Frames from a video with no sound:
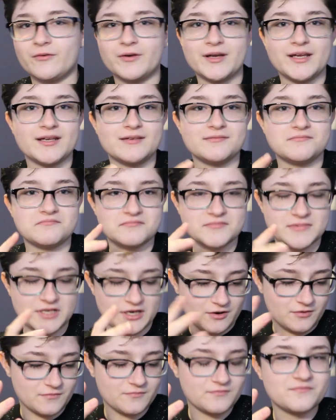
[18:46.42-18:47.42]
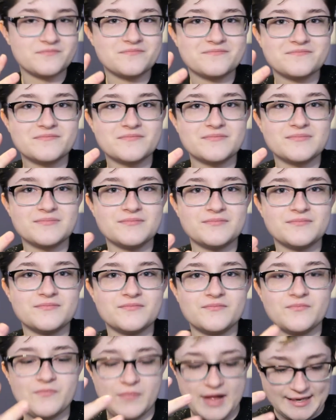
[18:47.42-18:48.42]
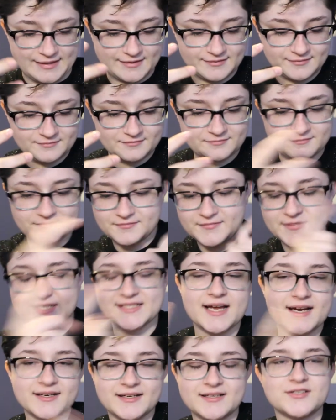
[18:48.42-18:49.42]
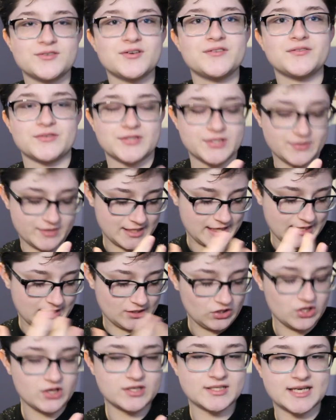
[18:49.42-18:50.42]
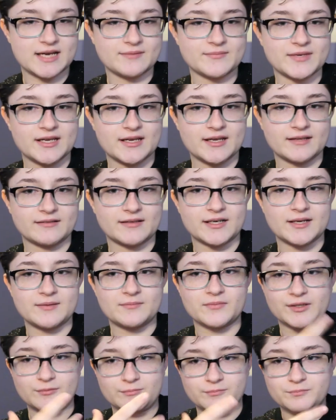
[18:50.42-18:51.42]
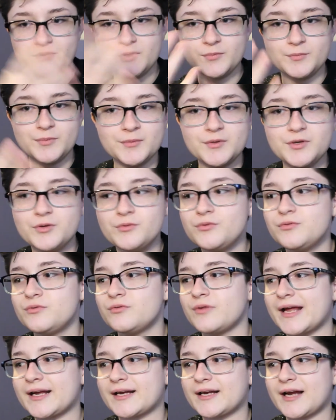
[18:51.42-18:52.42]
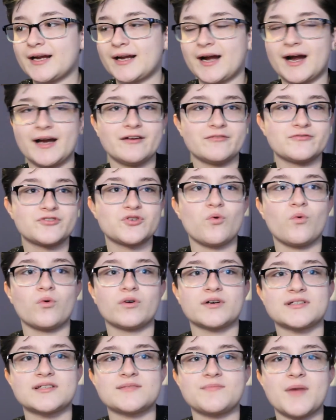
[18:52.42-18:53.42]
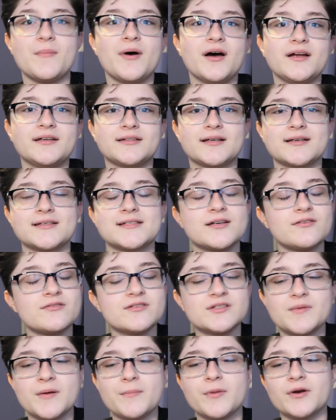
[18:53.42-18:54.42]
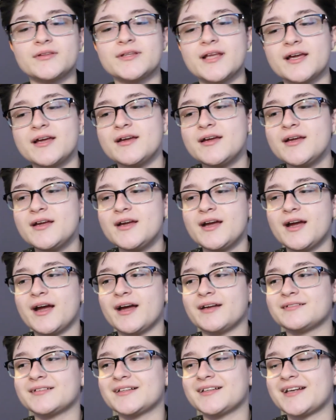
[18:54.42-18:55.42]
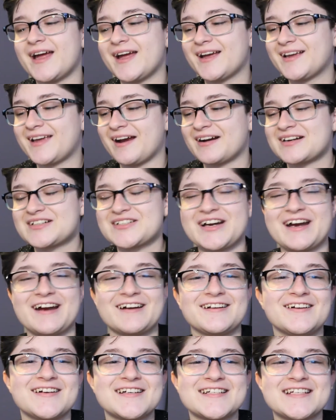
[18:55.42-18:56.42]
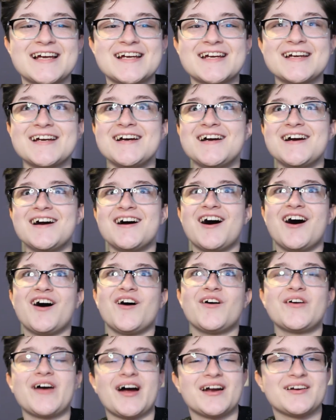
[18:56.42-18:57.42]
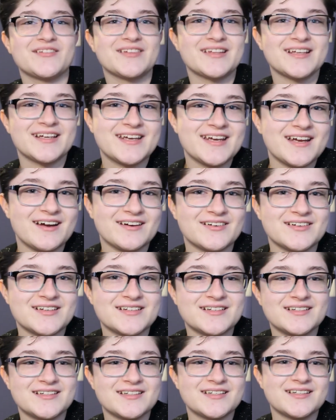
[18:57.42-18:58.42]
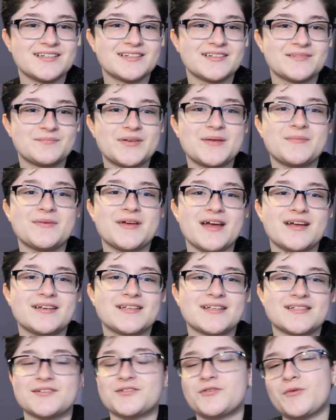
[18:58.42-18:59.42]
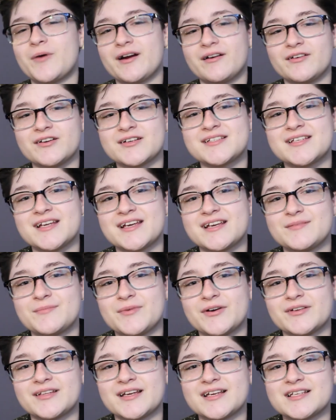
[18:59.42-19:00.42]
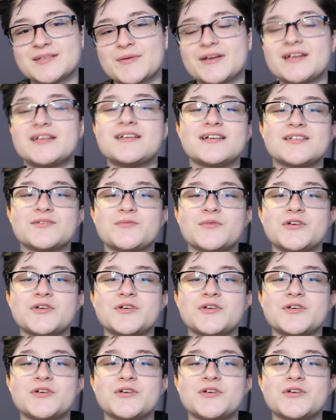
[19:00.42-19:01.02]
he like his head could swivel, so he like looked at me and then he like beep beep beep, like kind of towards my butt, and I said, oh, it's my birthday, and the character handler is like, oh, I don't think BB-8 doesn't quite understand birthdays, but he does